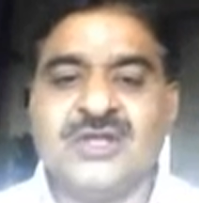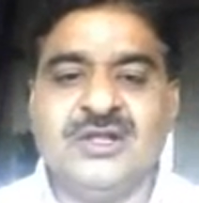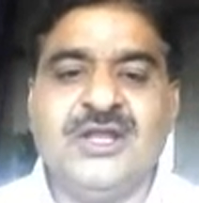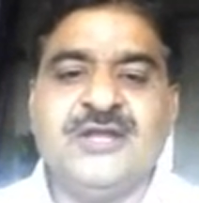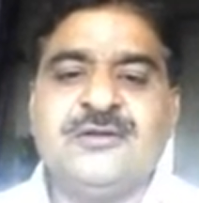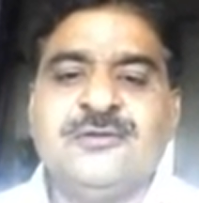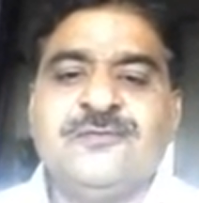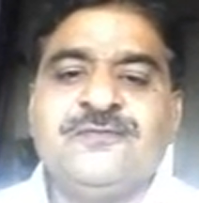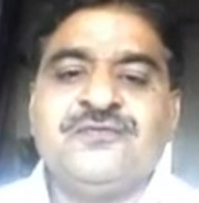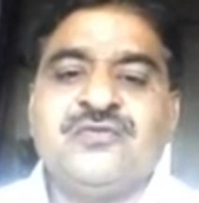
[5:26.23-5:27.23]
Let
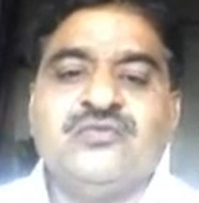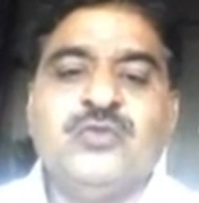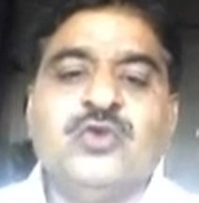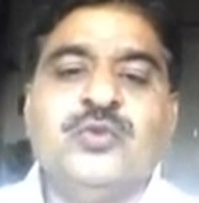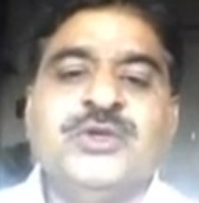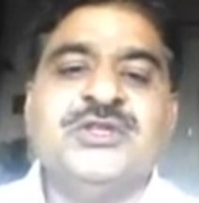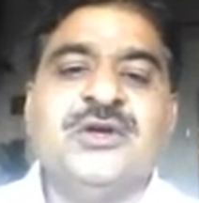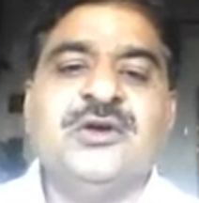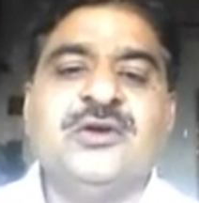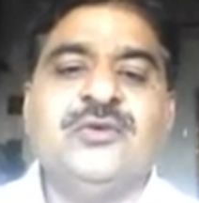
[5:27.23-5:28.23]
mu be
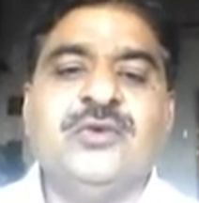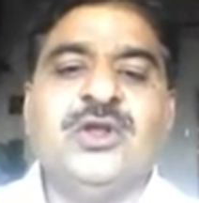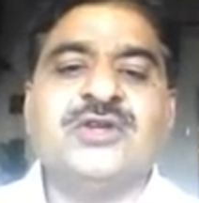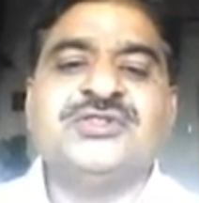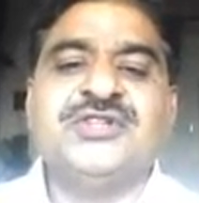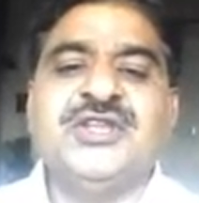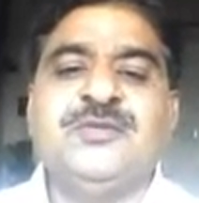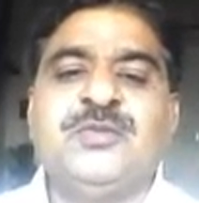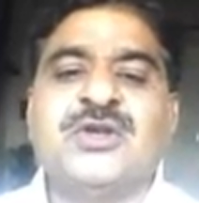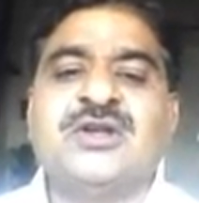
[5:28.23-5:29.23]
the
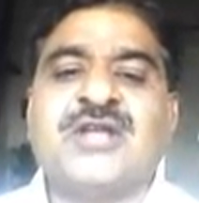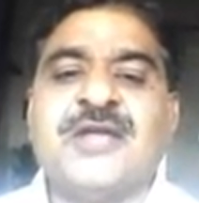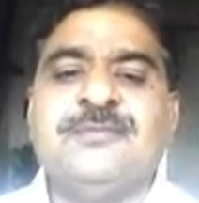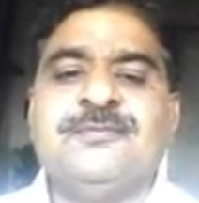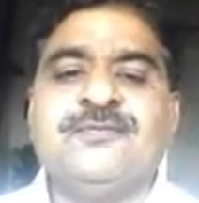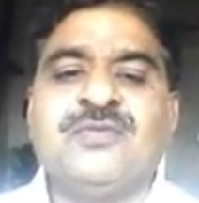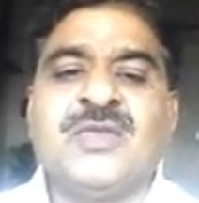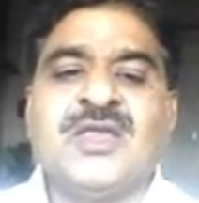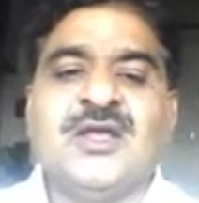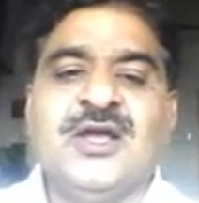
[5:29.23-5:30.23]
velocity per time.
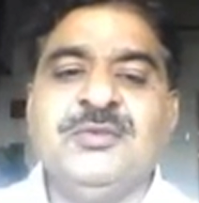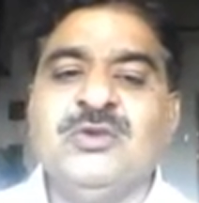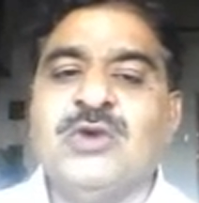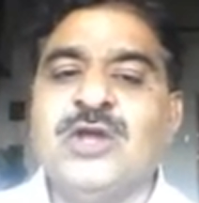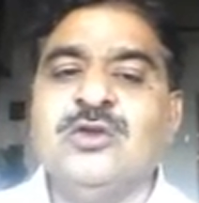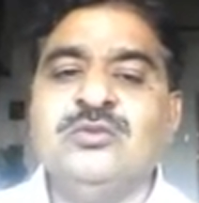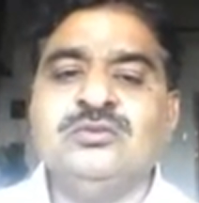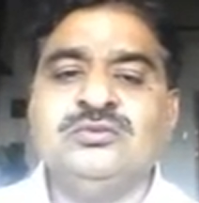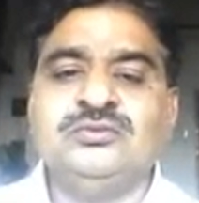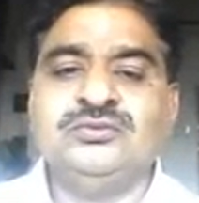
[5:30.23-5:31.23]
I mean
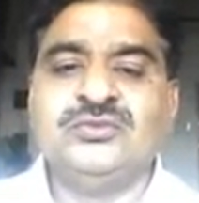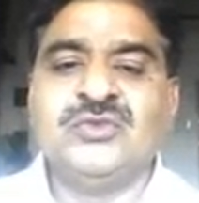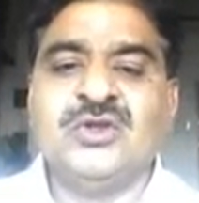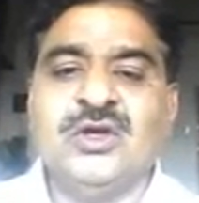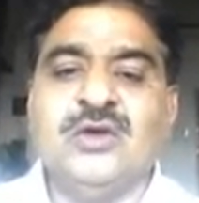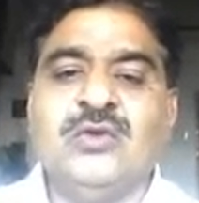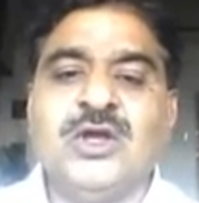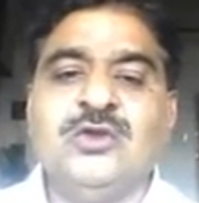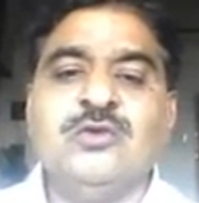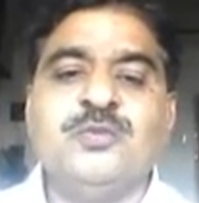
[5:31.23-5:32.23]
volume
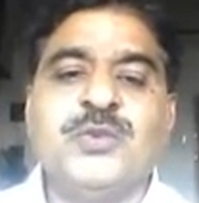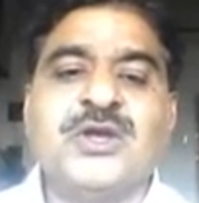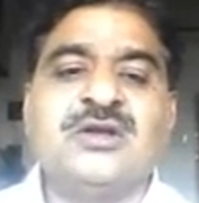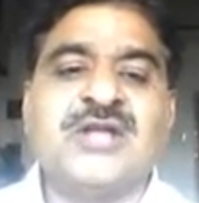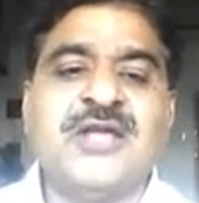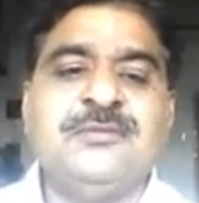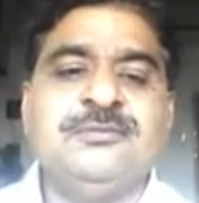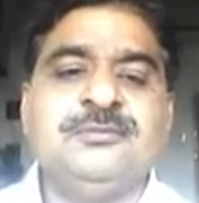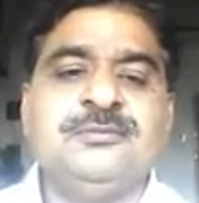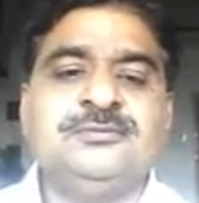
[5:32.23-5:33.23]
per time,
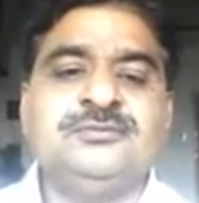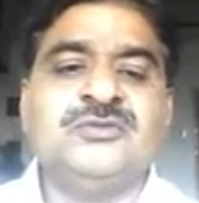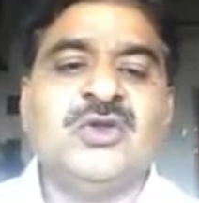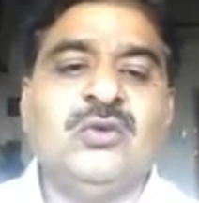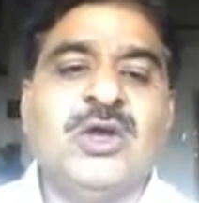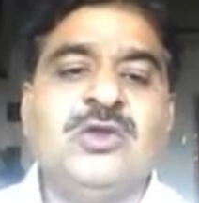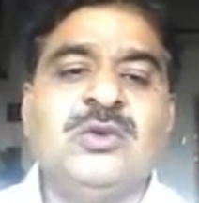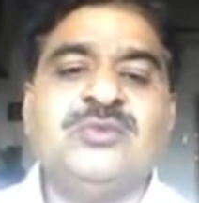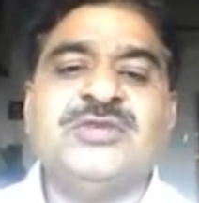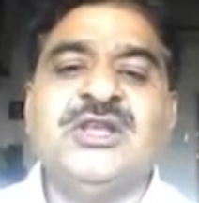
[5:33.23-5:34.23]

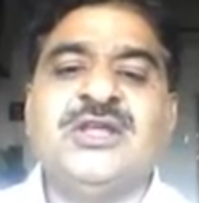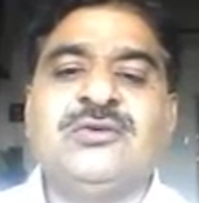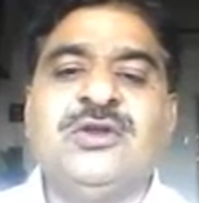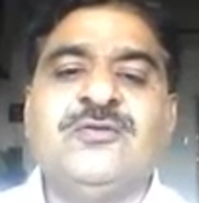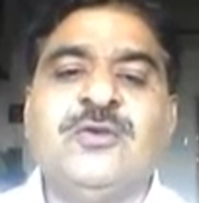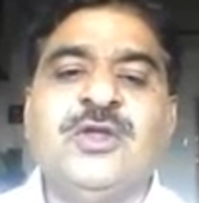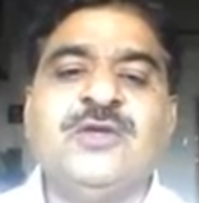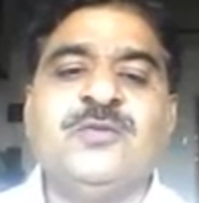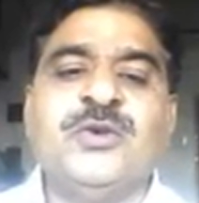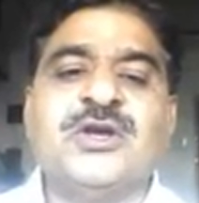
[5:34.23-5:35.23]
volume of the liquid
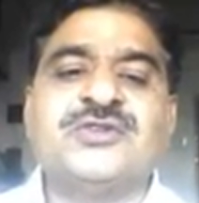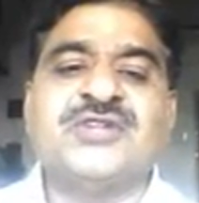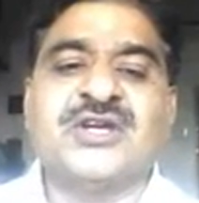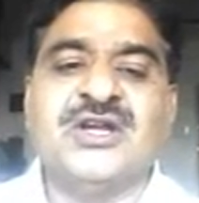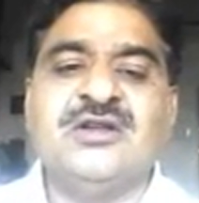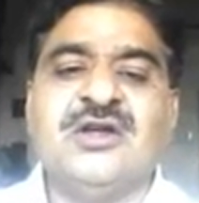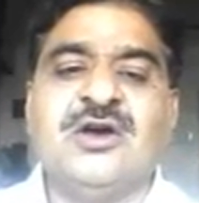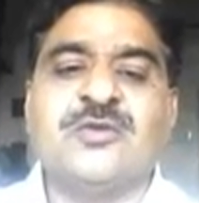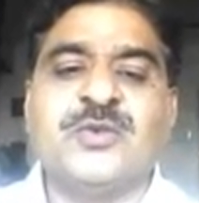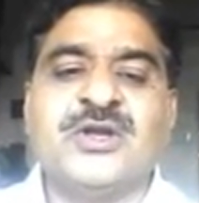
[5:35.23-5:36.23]
flowing per second
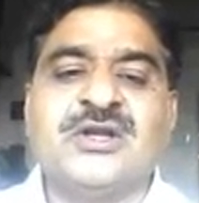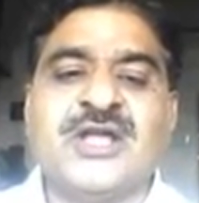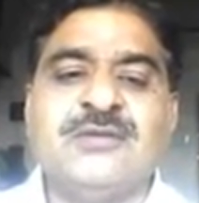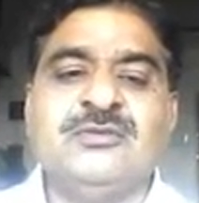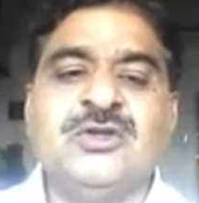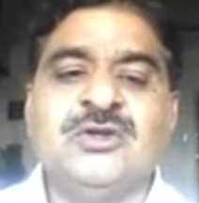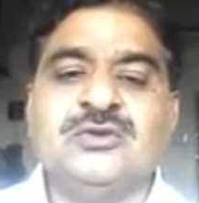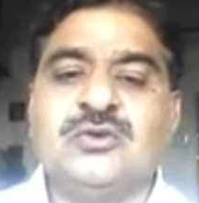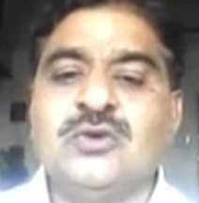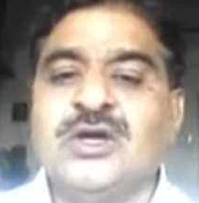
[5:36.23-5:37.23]
or per time
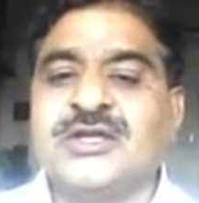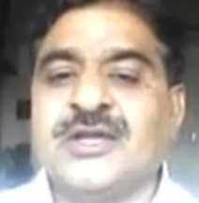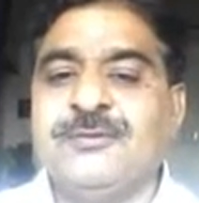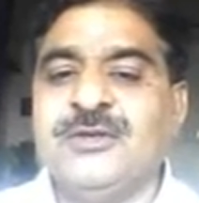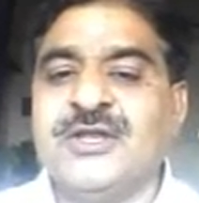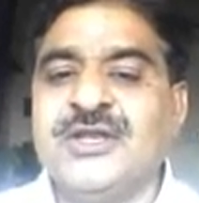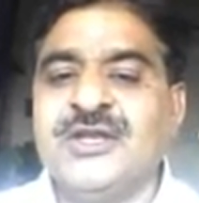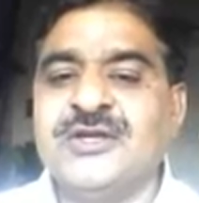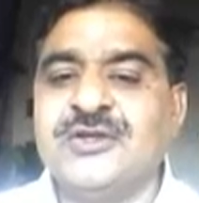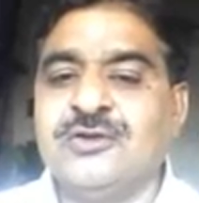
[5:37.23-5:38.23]
through a
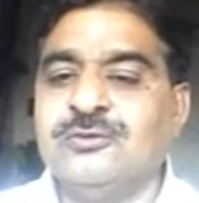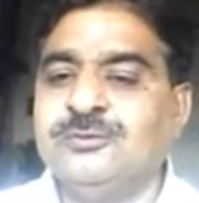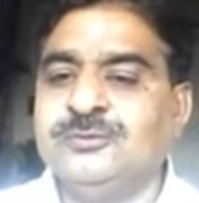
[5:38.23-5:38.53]
capillary tube.